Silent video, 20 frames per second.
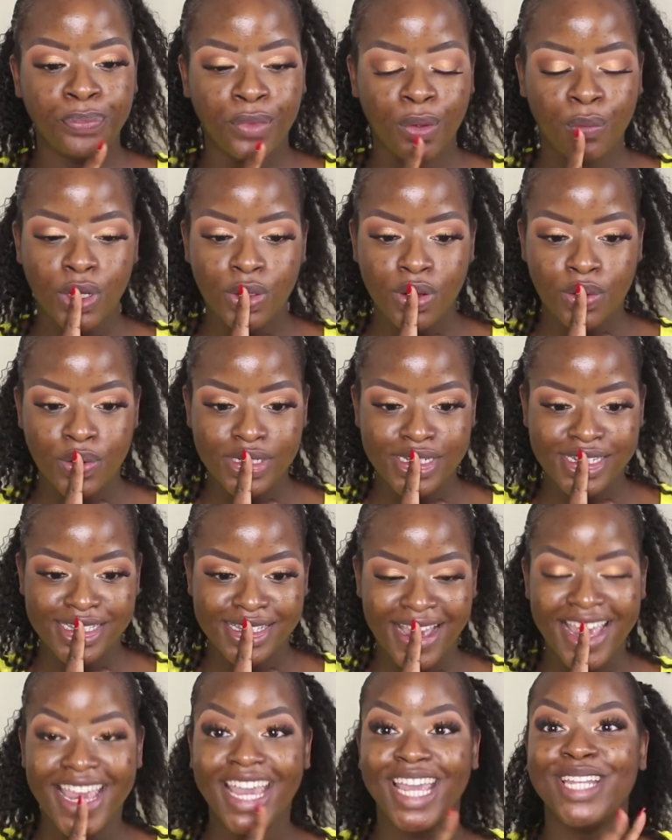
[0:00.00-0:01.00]
what do I want to
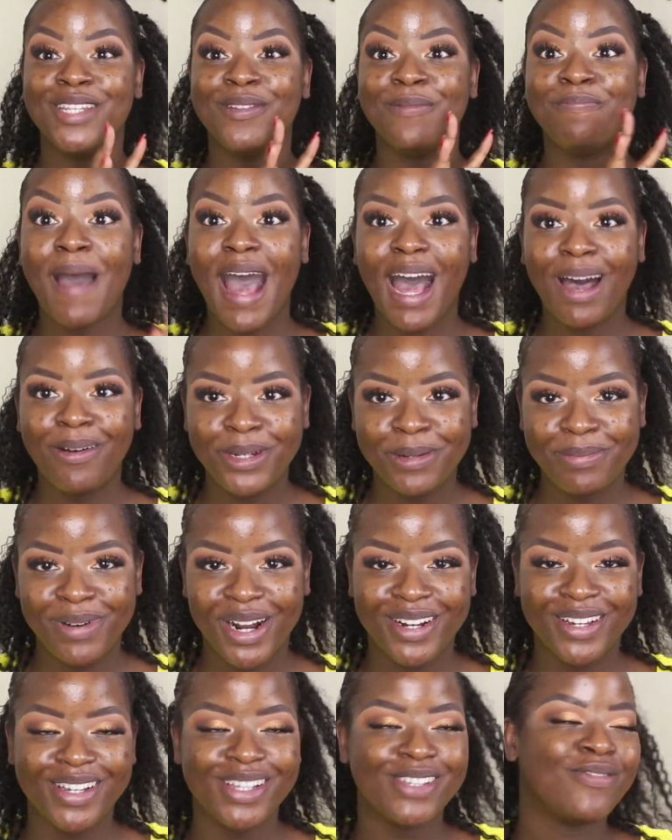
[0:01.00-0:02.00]
say? It can do powder
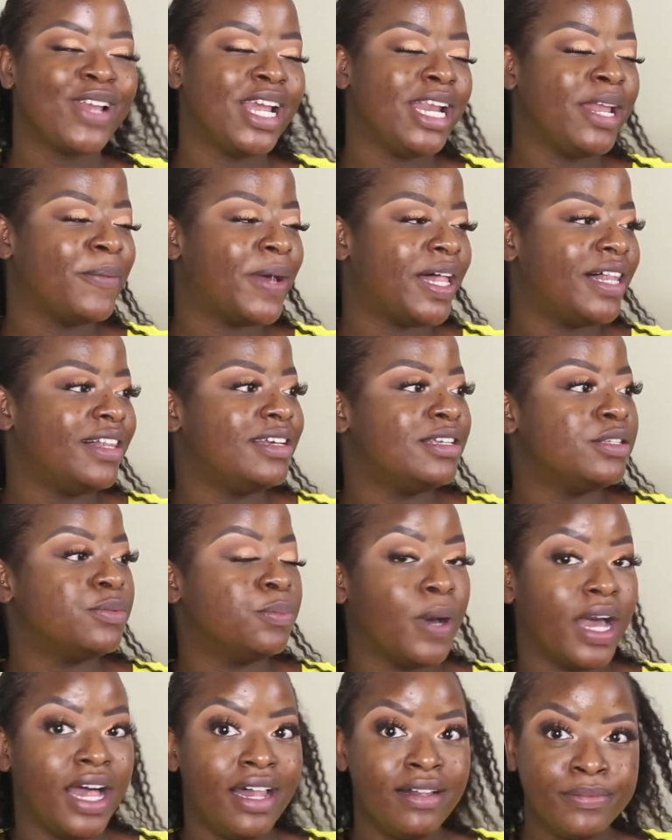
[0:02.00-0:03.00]
products really well as
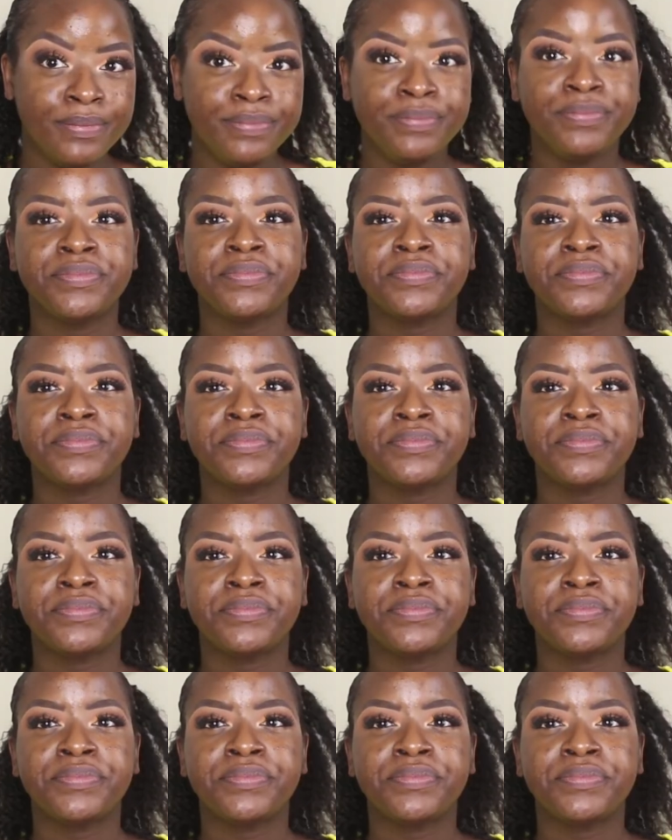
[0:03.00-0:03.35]
well.